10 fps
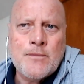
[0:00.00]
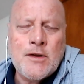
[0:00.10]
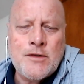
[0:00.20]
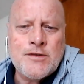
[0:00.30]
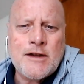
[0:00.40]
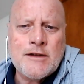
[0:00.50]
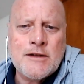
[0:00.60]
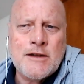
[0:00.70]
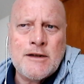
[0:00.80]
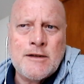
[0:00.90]
you
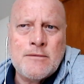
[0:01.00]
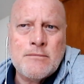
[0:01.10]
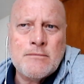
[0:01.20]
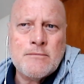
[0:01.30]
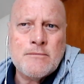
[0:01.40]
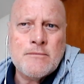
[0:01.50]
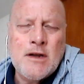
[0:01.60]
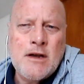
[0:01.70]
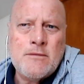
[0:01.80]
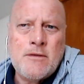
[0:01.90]
suddenly,
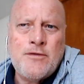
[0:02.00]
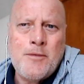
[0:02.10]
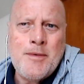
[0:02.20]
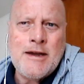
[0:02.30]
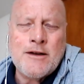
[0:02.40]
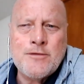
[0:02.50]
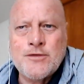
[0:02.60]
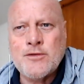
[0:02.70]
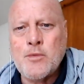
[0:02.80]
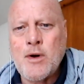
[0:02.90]
well, for me, I
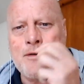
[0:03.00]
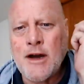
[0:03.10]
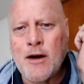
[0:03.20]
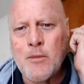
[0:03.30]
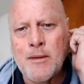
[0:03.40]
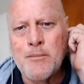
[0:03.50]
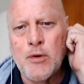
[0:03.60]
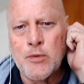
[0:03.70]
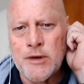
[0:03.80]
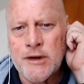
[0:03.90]
sort of woke up one
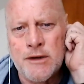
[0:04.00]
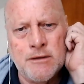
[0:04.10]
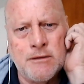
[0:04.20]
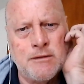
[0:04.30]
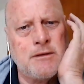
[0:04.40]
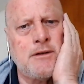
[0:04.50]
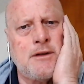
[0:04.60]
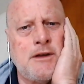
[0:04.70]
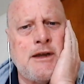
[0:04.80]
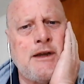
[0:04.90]
morning
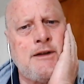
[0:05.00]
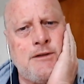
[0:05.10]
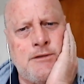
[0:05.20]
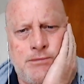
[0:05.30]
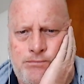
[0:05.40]
and